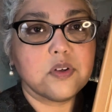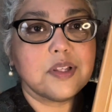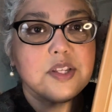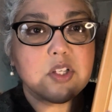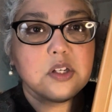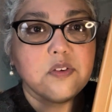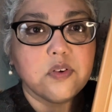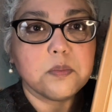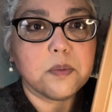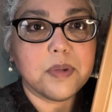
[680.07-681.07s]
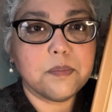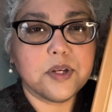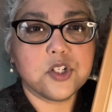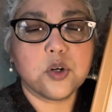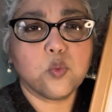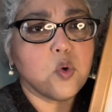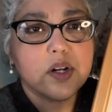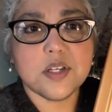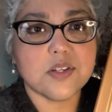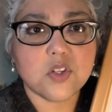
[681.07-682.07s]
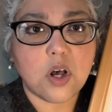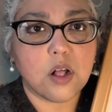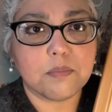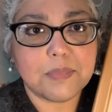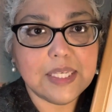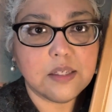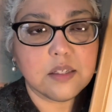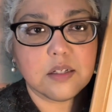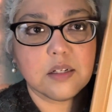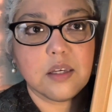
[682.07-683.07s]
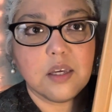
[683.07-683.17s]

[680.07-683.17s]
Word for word: Let's look at from the big picture. And what does this all mean?